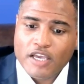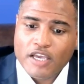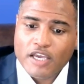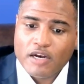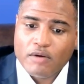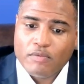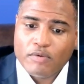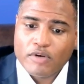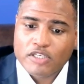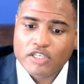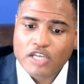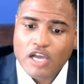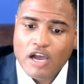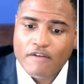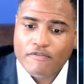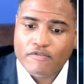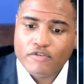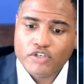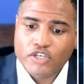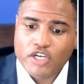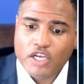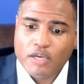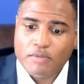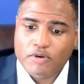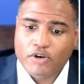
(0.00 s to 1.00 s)
in a risk-off
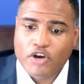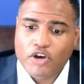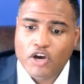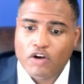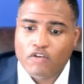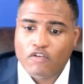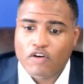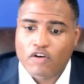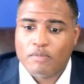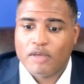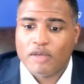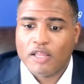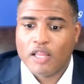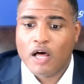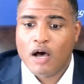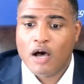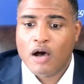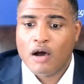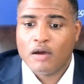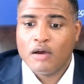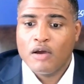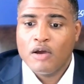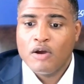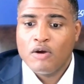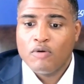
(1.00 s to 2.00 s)
regime, you're going to want to be
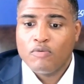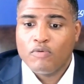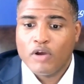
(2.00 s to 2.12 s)
long